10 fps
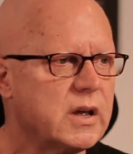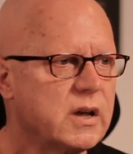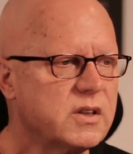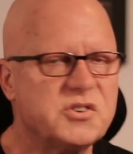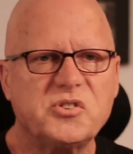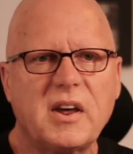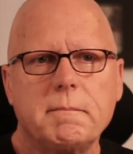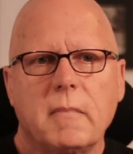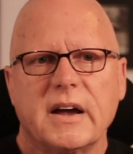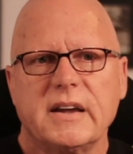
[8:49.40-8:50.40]
The same
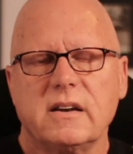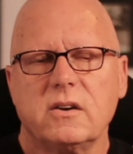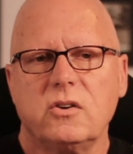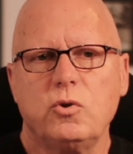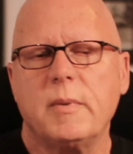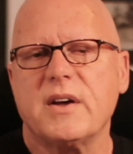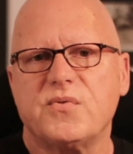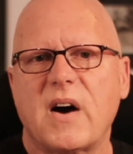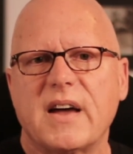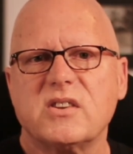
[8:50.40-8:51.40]
might you might
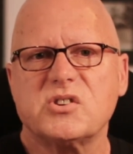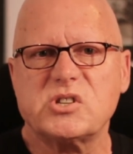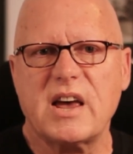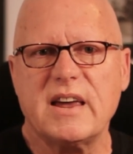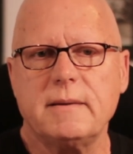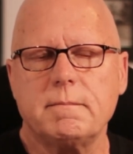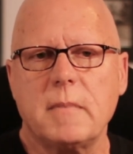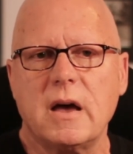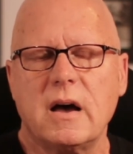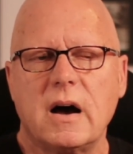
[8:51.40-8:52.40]
find the
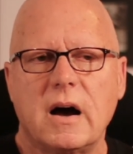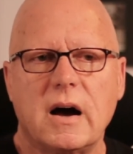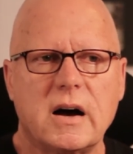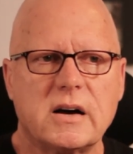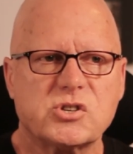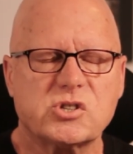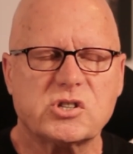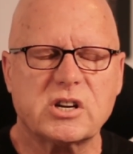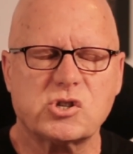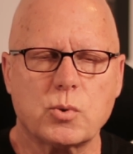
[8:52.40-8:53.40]
same uh,
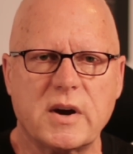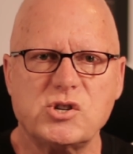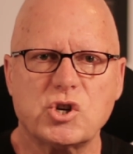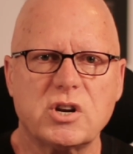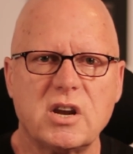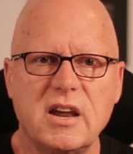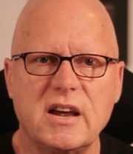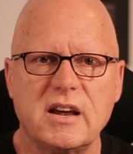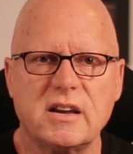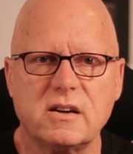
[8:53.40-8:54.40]
situation
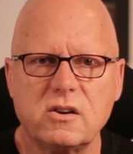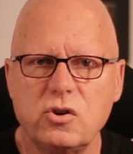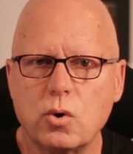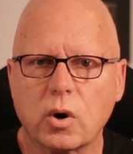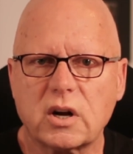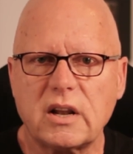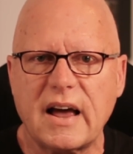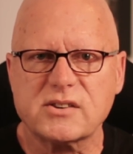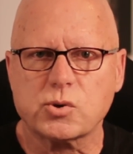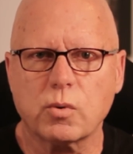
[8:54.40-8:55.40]
in your
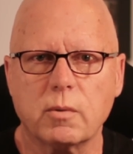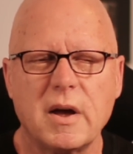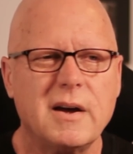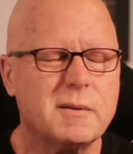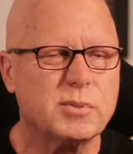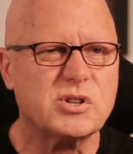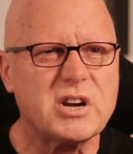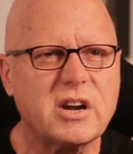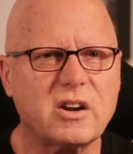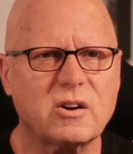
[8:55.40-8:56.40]
classroom,
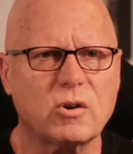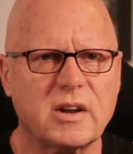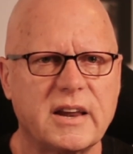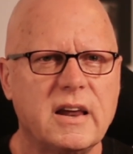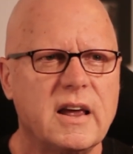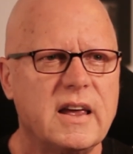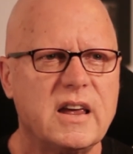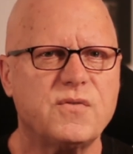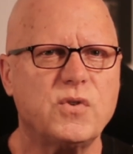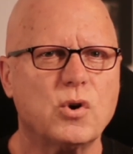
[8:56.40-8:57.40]
particularly
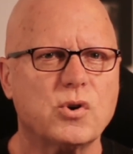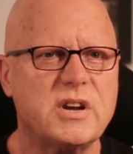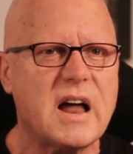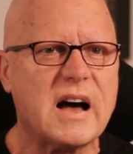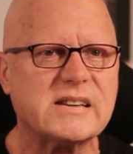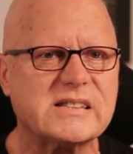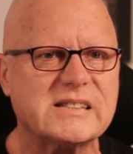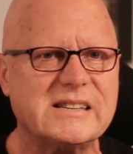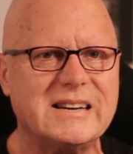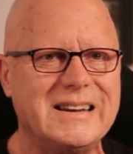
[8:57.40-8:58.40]
if you're not
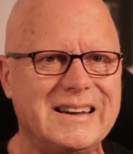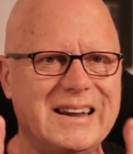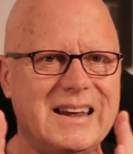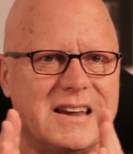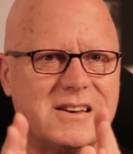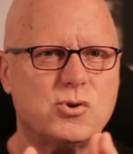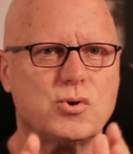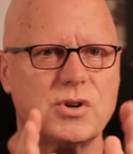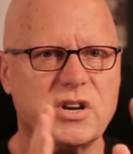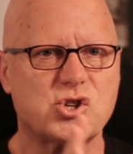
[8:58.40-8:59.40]
sitting in
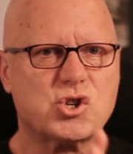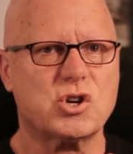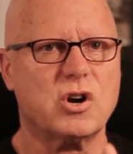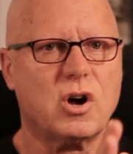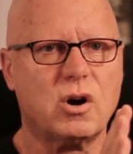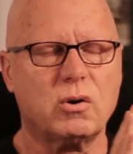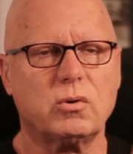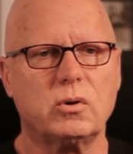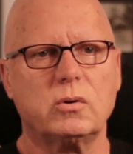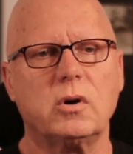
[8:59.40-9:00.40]

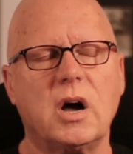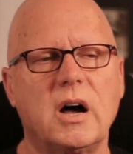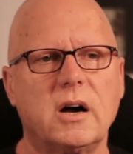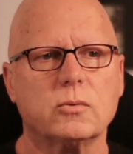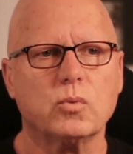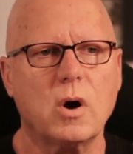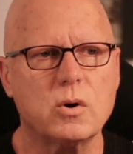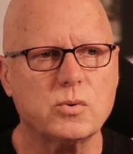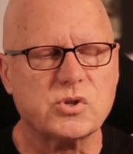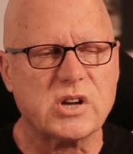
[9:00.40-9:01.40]
traditional uh,
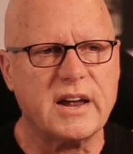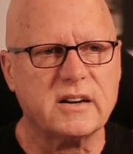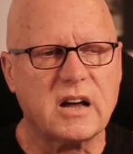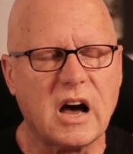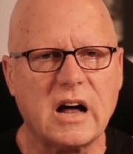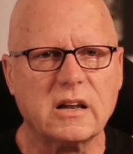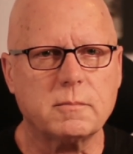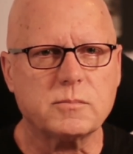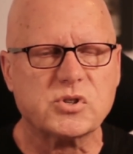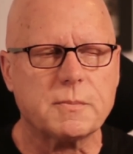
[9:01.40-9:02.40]
rows and
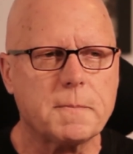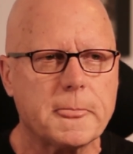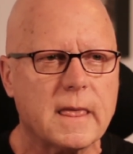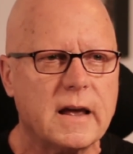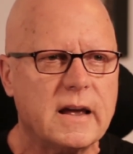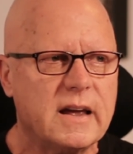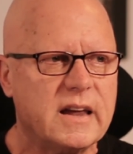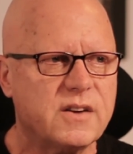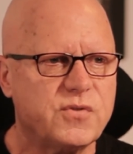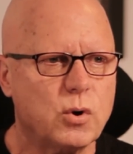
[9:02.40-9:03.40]
columns.
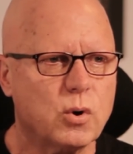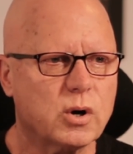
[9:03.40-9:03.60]
If your